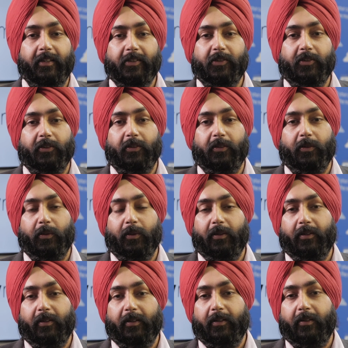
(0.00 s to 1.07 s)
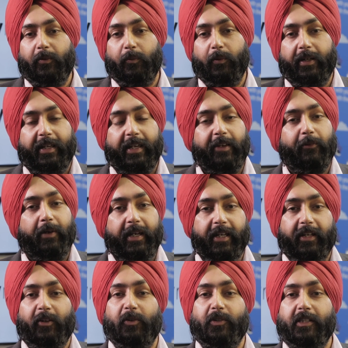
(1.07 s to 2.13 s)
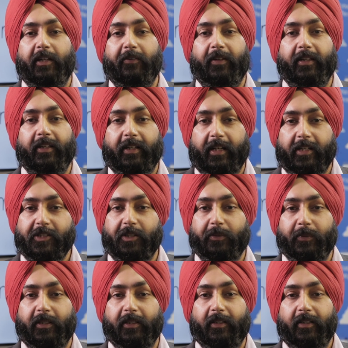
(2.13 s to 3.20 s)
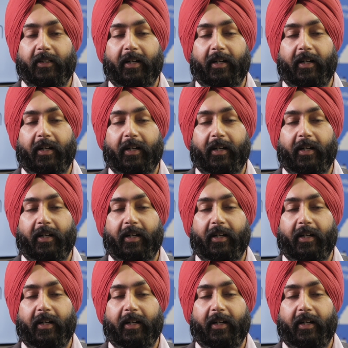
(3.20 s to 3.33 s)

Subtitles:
So, working very closely with the customer,